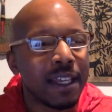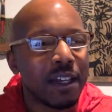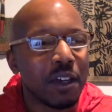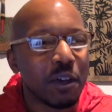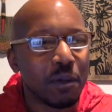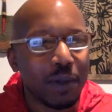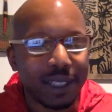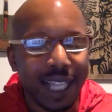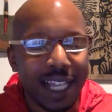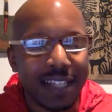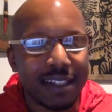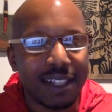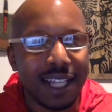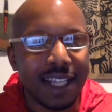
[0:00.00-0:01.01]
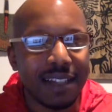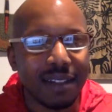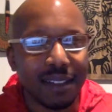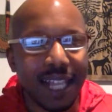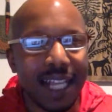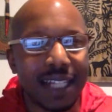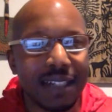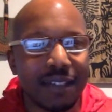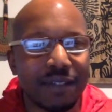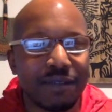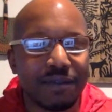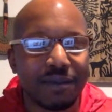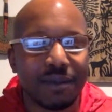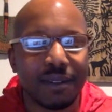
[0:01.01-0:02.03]
or what that that line of
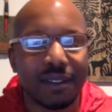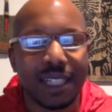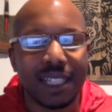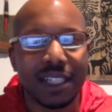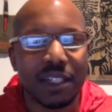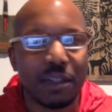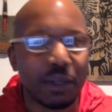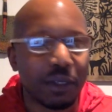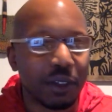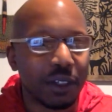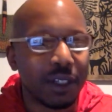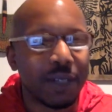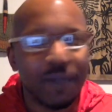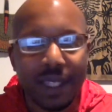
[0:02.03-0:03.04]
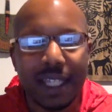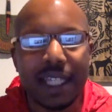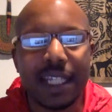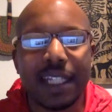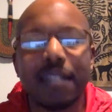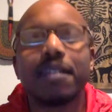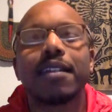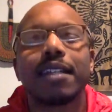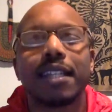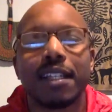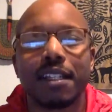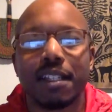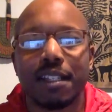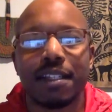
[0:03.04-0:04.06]
thinking you were on. And
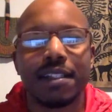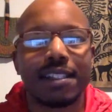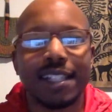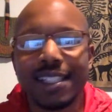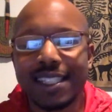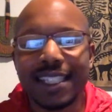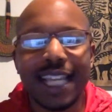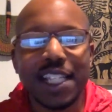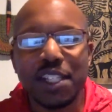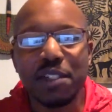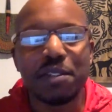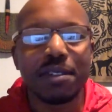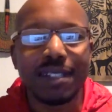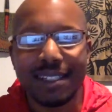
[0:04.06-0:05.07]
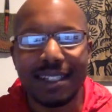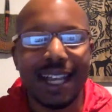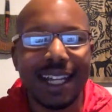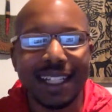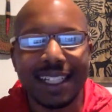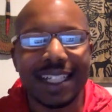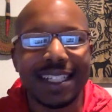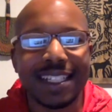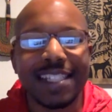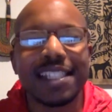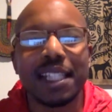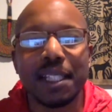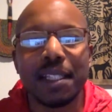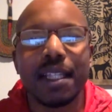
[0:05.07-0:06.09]
just in case you're not getting
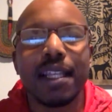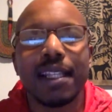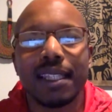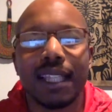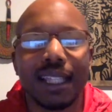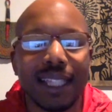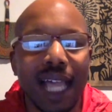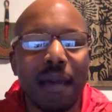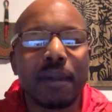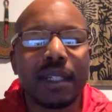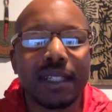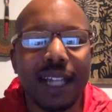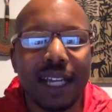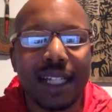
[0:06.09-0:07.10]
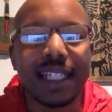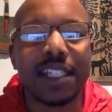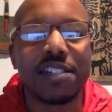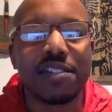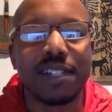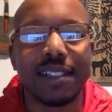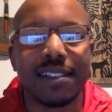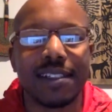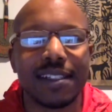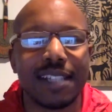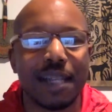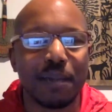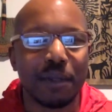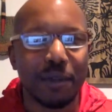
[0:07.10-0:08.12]
this, allow me to kind of illustrate this
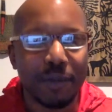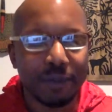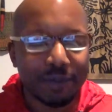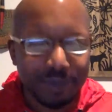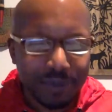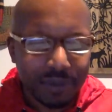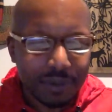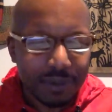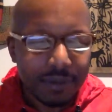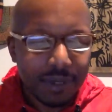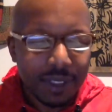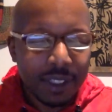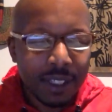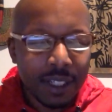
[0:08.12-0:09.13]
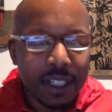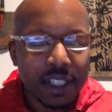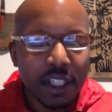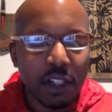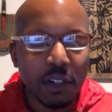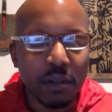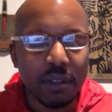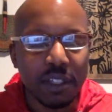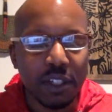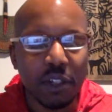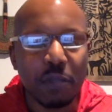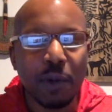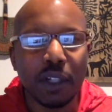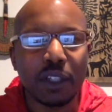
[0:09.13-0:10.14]
example. So
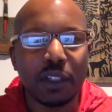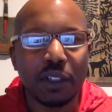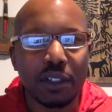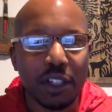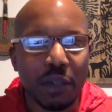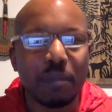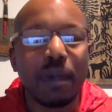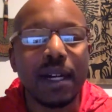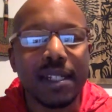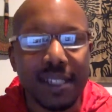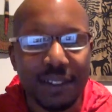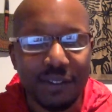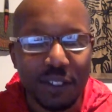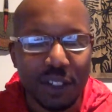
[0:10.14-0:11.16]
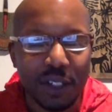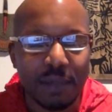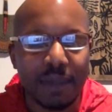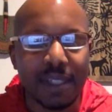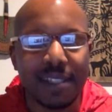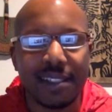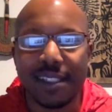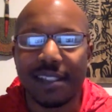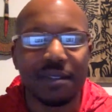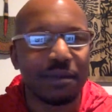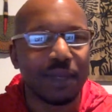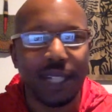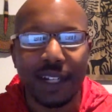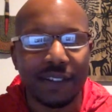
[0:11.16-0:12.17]
you're working on your budget for your business,
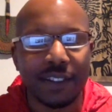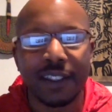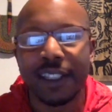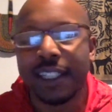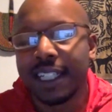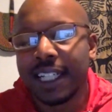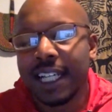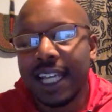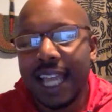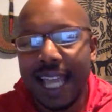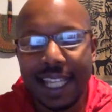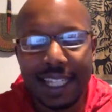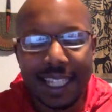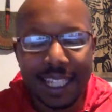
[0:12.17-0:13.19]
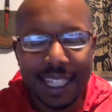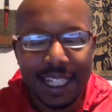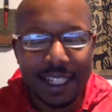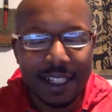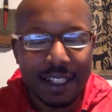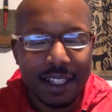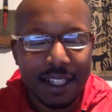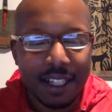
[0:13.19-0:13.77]
whatever, and then